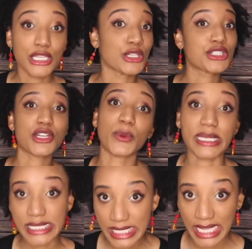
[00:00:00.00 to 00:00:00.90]
You're
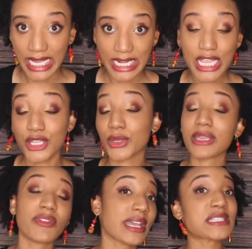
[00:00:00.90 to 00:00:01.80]
showing skin. You're
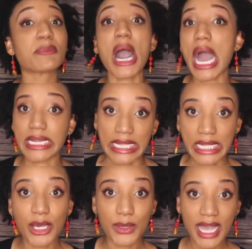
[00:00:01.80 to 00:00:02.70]
giving us
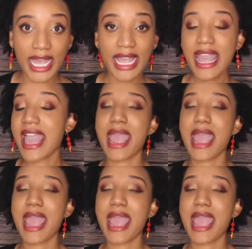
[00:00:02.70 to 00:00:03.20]
body, okay?